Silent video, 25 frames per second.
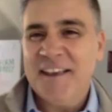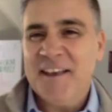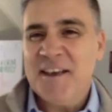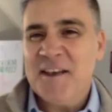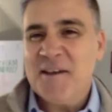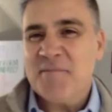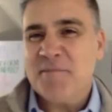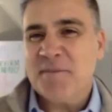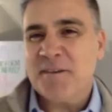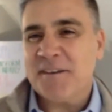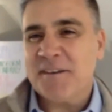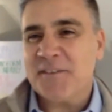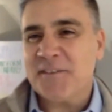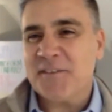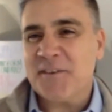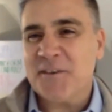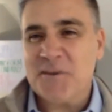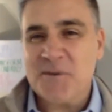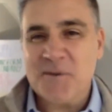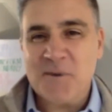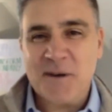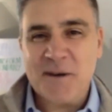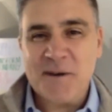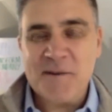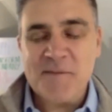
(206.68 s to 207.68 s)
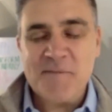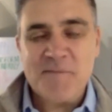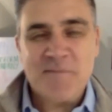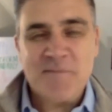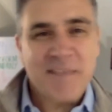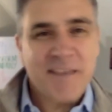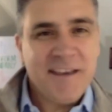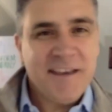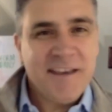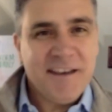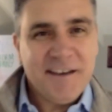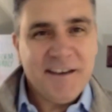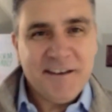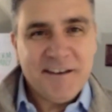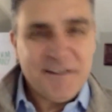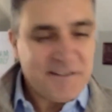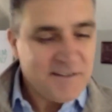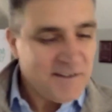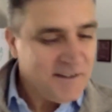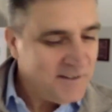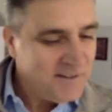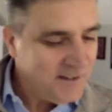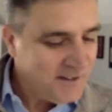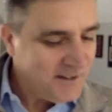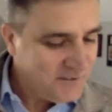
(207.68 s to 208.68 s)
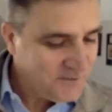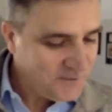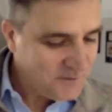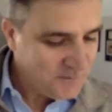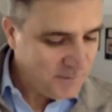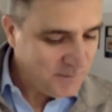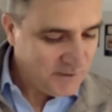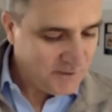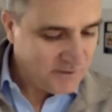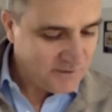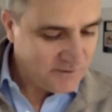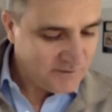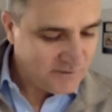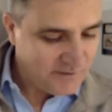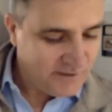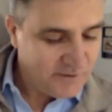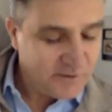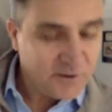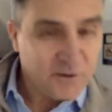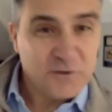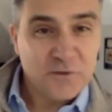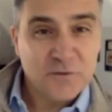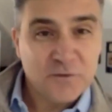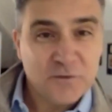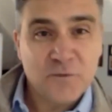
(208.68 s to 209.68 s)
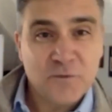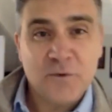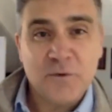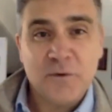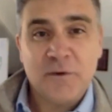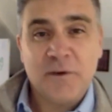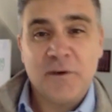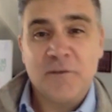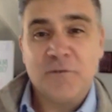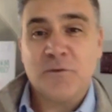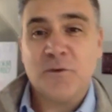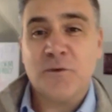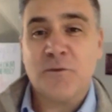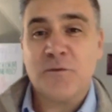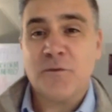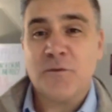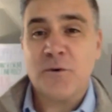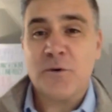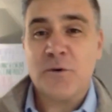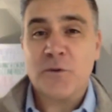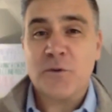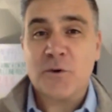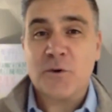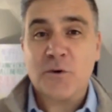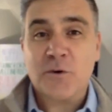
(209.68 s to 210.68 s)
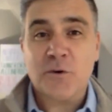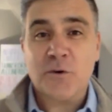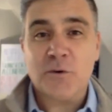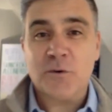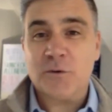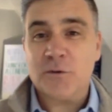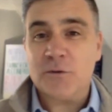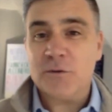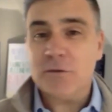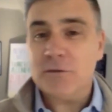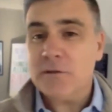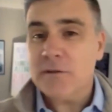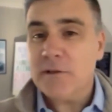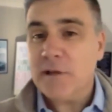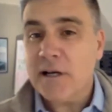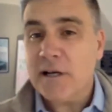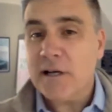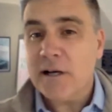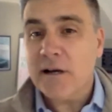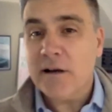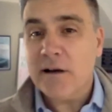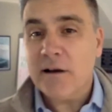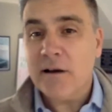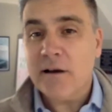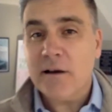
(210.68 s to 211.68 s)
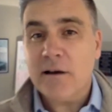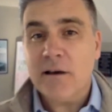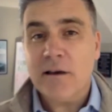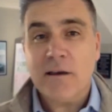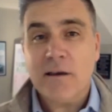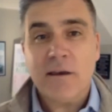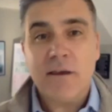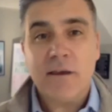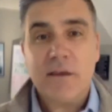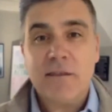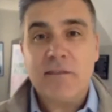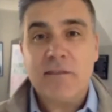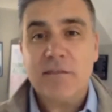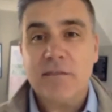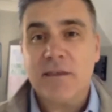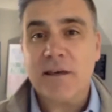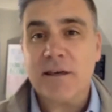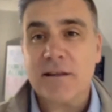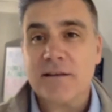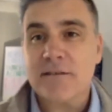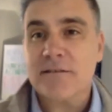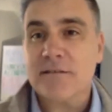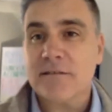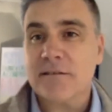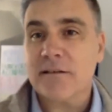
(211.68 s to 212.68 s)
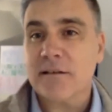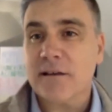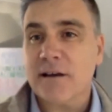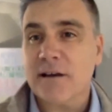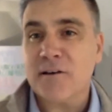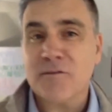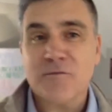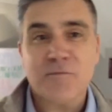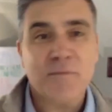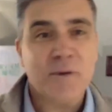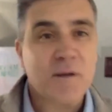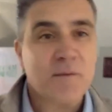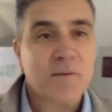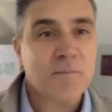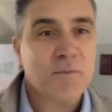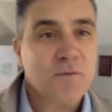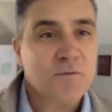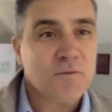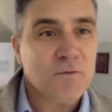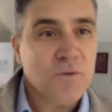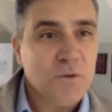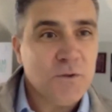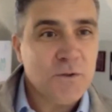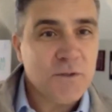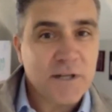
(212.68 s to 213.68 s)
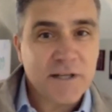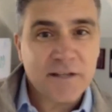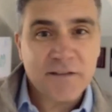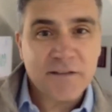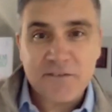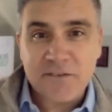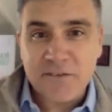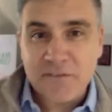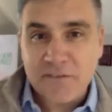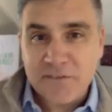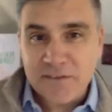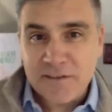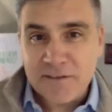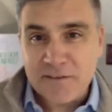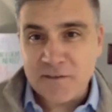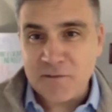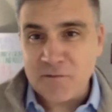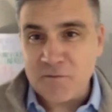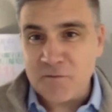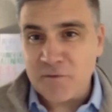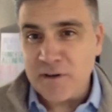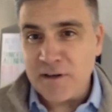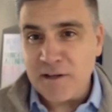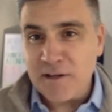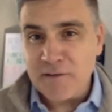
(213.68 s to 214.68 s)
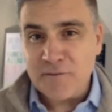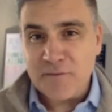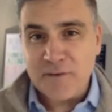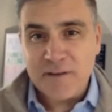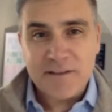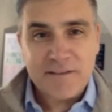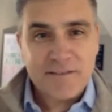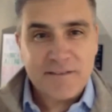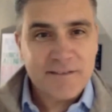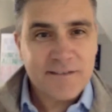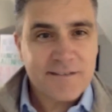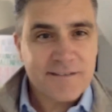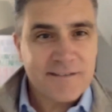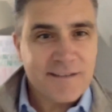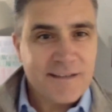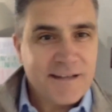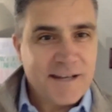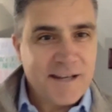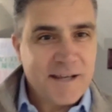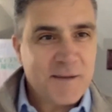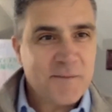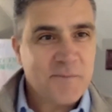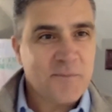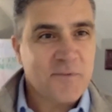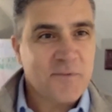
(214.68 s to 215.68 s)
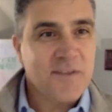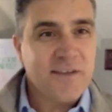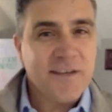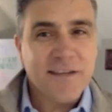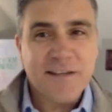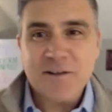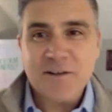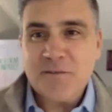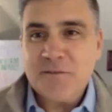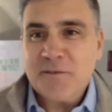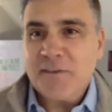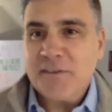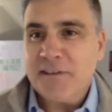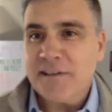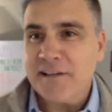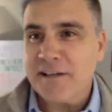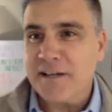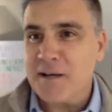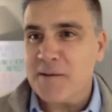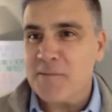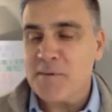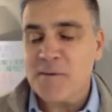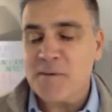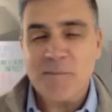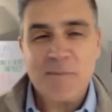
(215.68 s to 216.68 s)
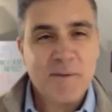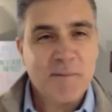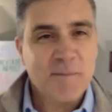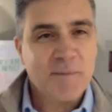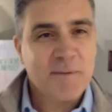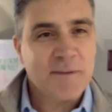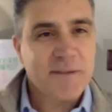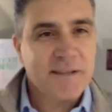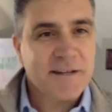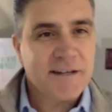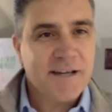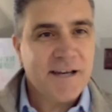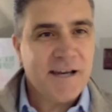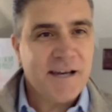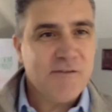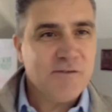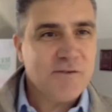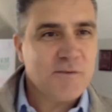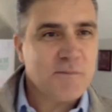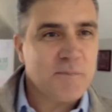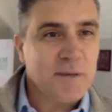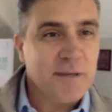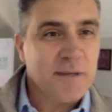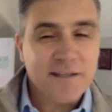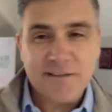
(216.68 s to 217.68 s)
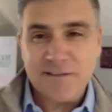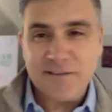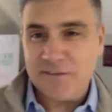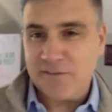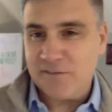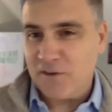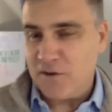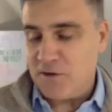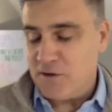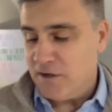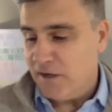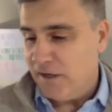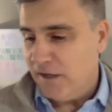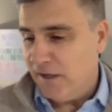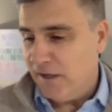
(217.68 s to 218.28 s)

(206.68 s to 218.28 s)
but yeah, so nice to meet those of you, a few of you on the call that I've met before. Nice to see some friendly faces and names there, and obviously a couple of people that I haven't met. So